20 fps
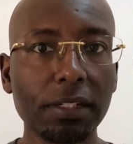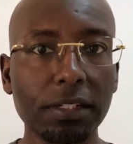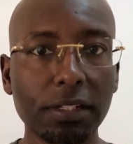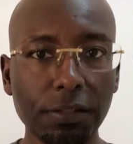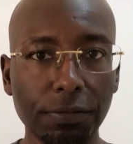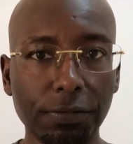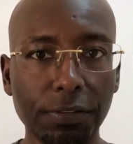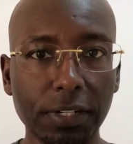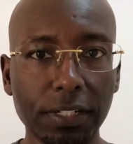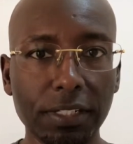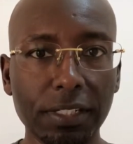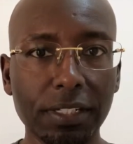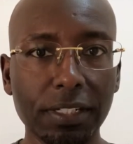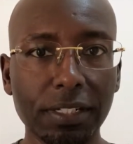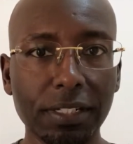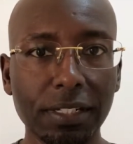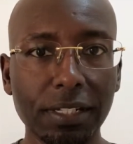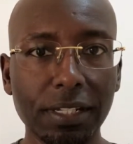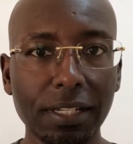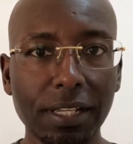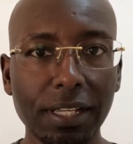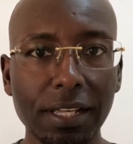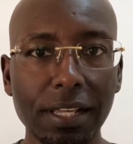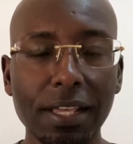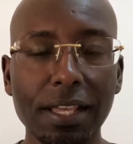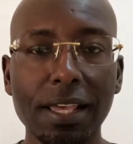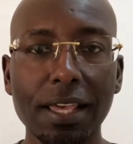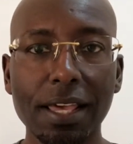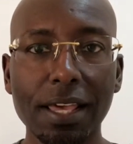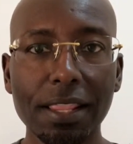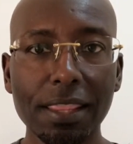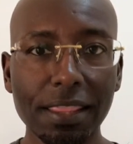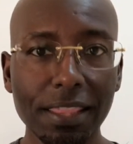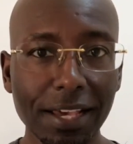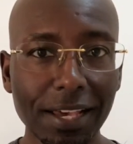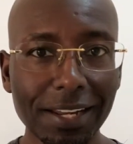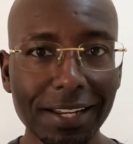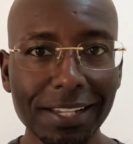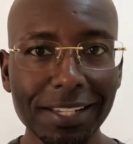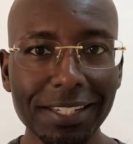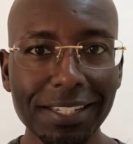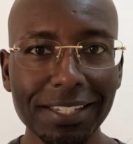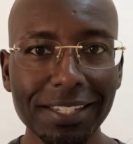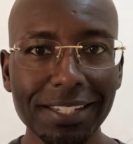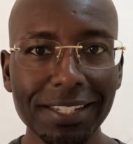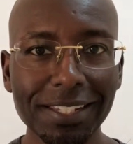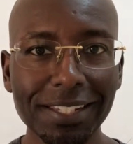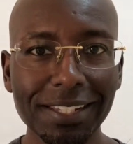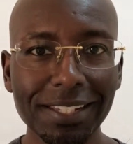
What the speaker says: different. And that is